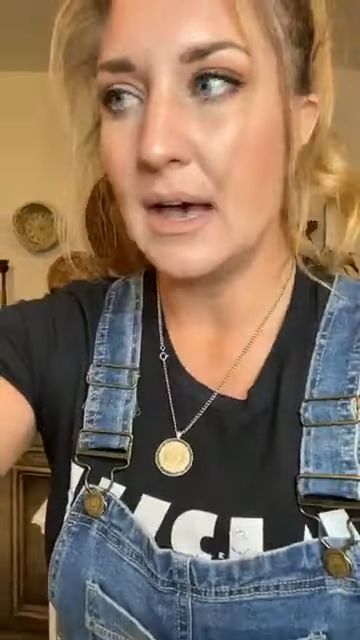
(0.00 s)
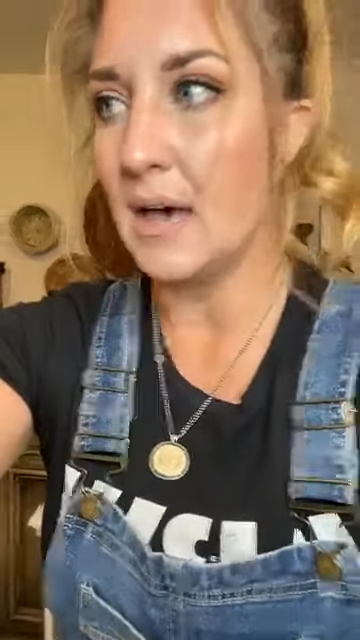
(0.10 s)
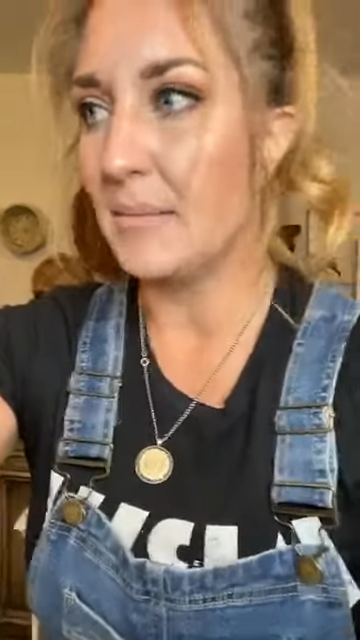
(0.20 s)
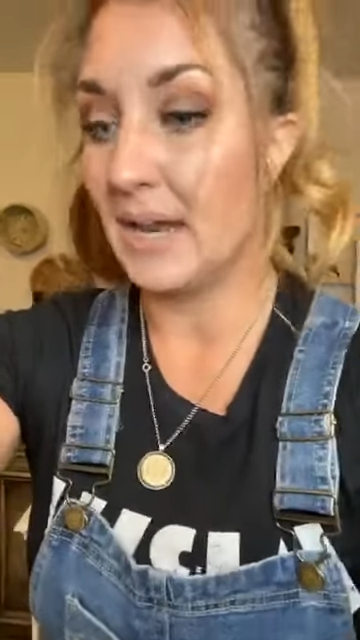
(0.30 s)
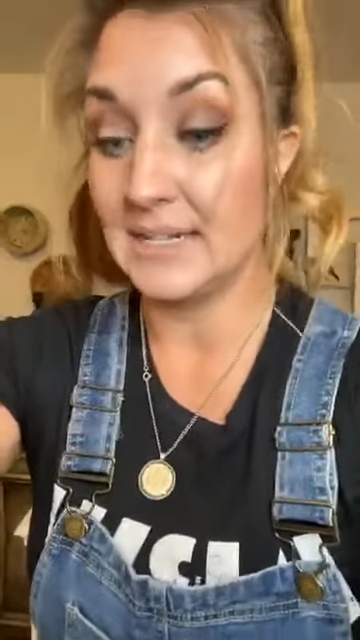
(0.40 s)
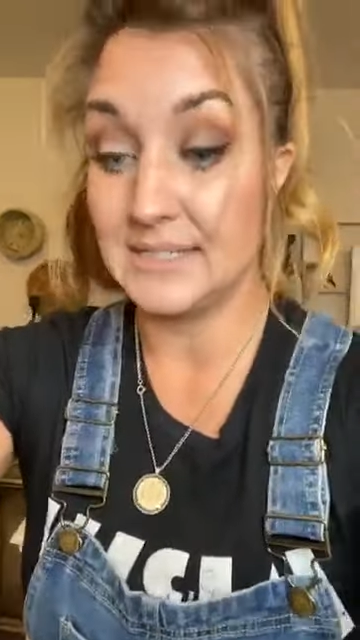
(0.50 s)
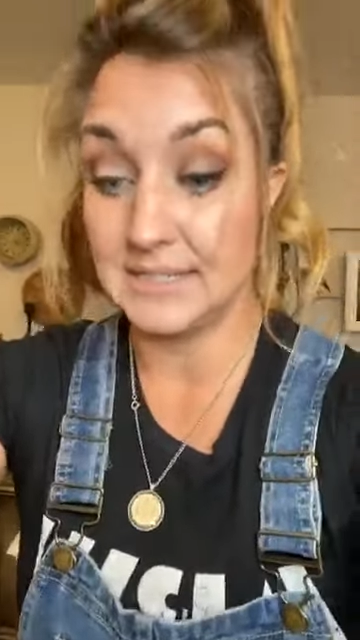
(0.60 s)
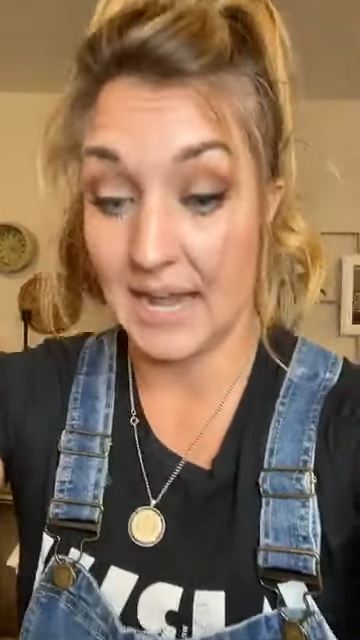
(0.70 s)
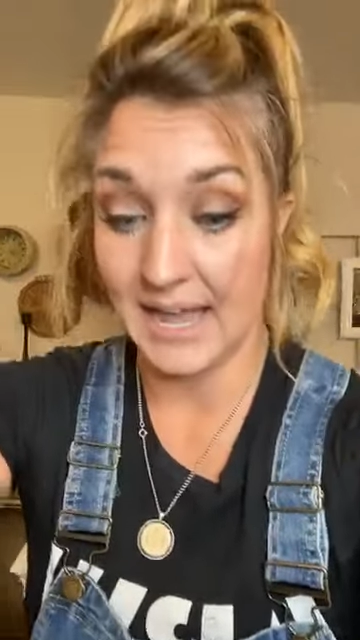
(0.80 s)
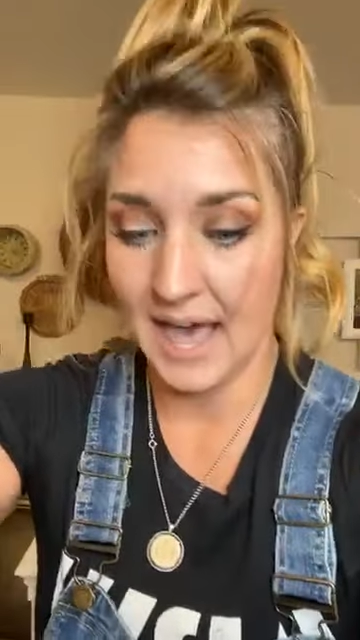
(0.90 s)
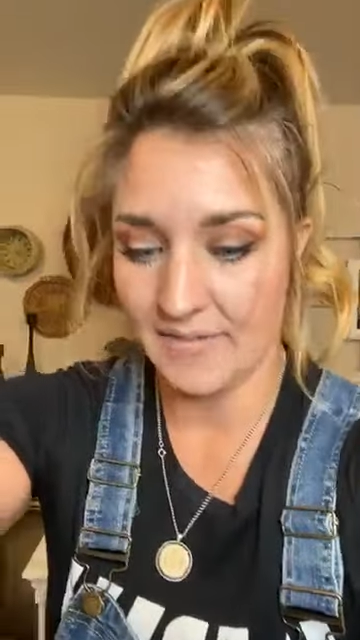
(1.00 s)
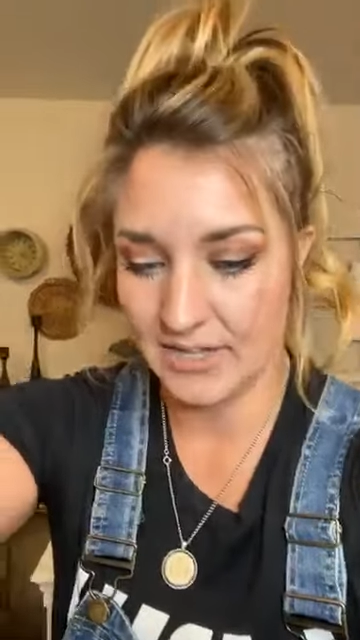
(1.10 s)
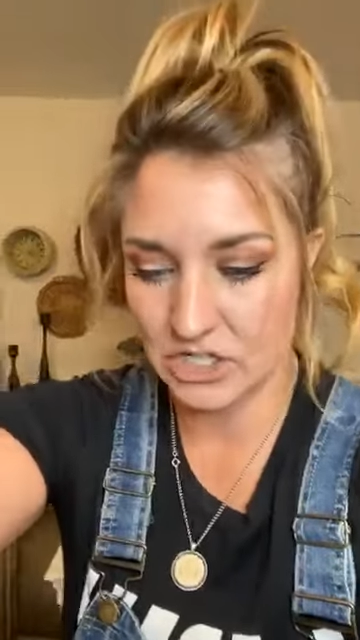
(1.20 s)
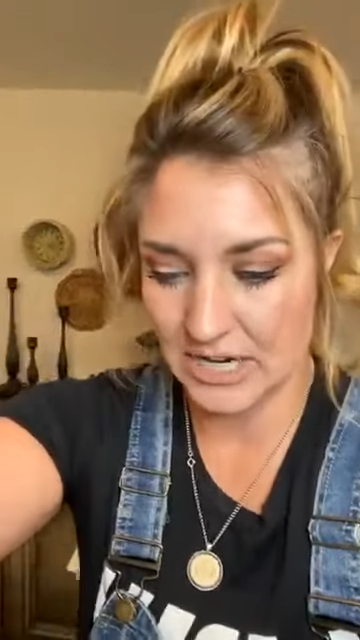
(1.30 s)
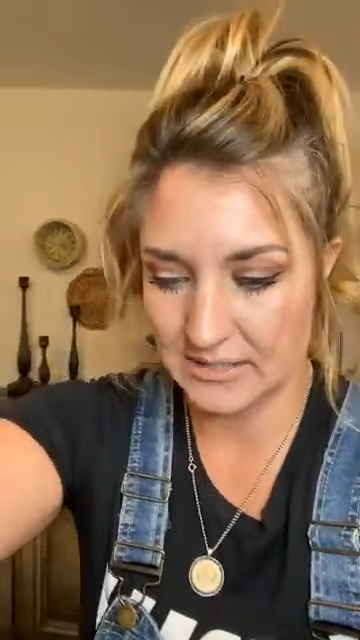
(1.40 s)
And I
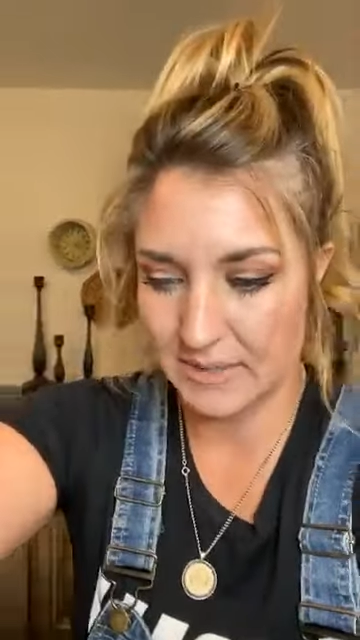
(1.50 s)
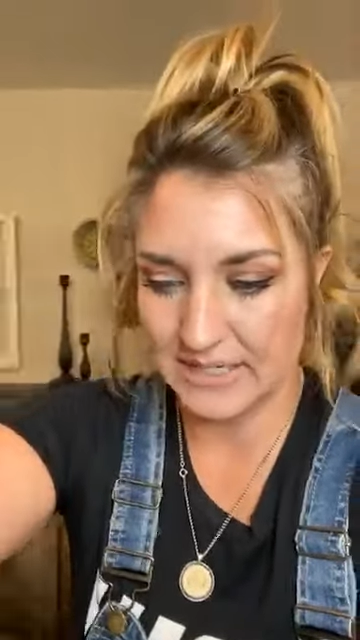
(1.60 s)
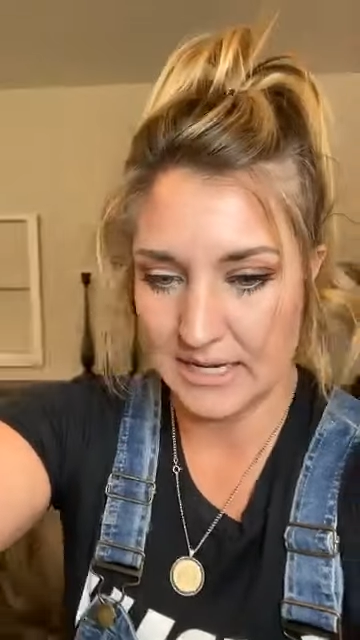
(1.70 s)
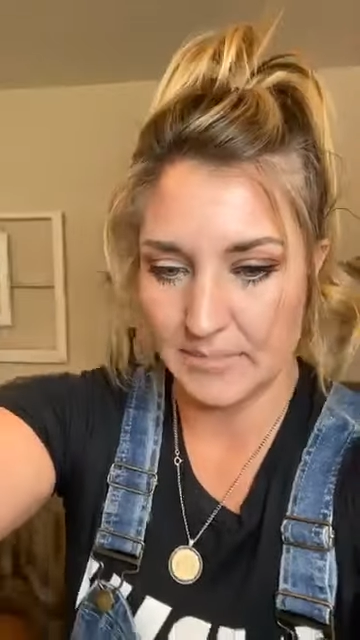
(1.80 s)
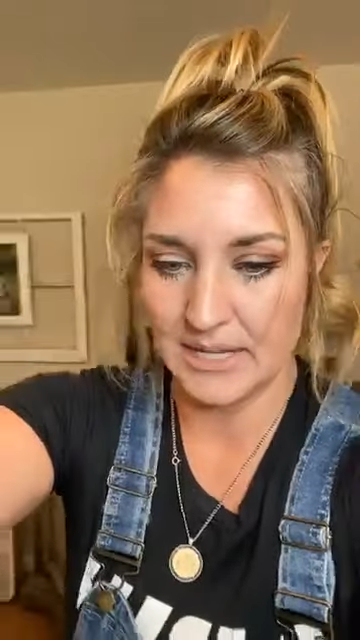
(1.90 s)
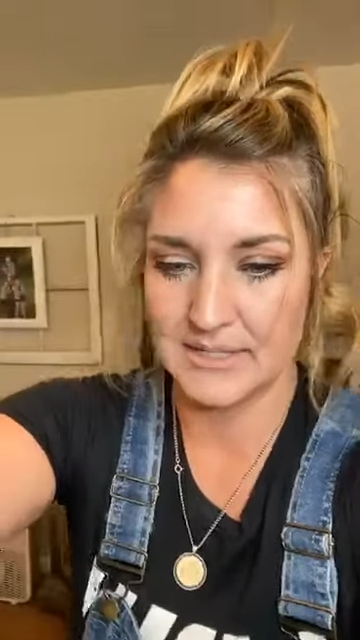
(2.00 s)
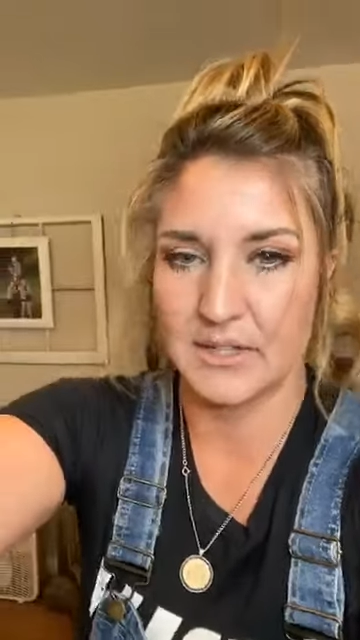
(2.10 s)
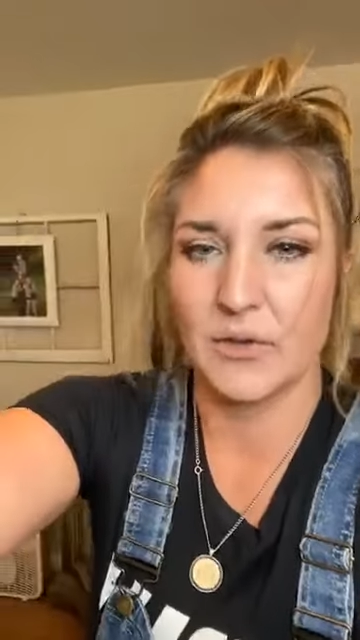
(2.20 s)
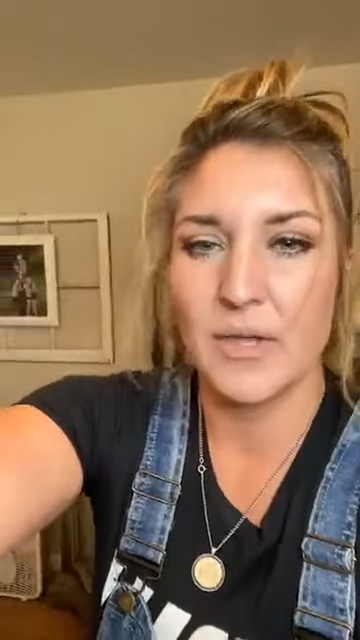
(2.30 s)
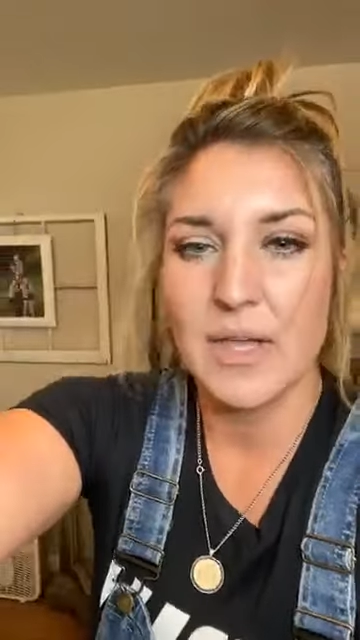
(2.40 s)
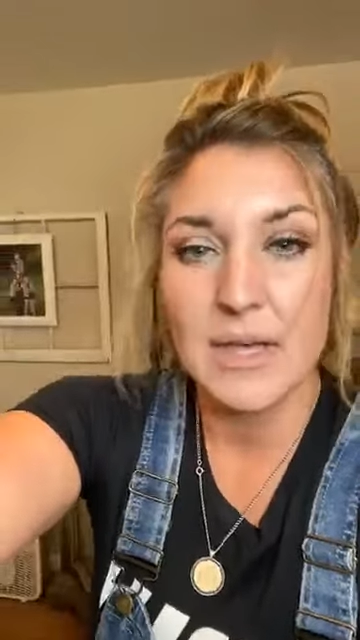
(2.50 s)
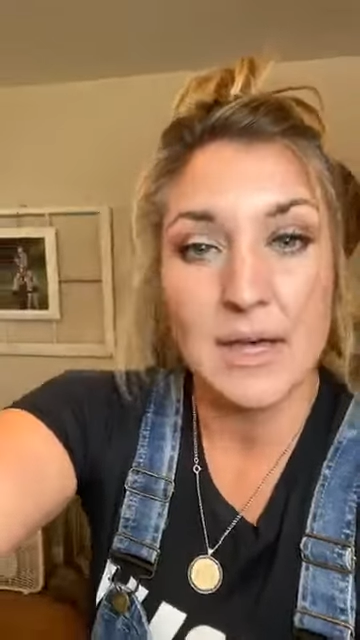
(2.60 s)
have it. She hasn't picked it up yet, so